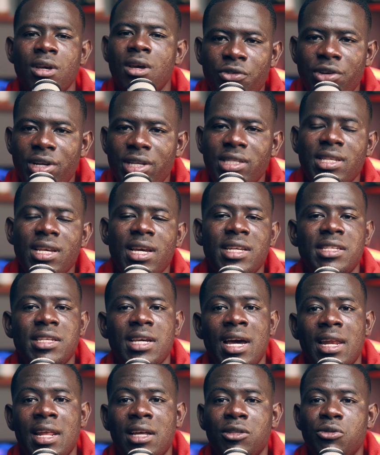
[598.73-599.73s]
research
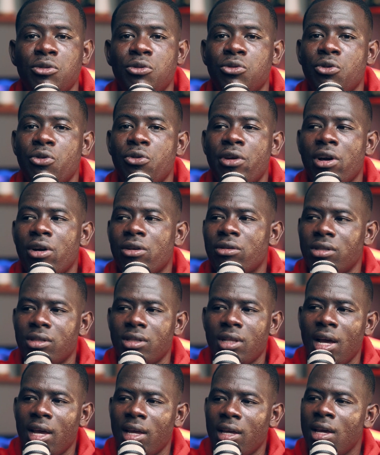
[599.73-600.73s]
other tutorials,
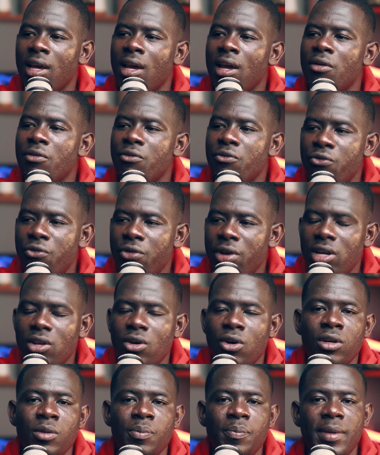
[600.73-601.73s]
like read on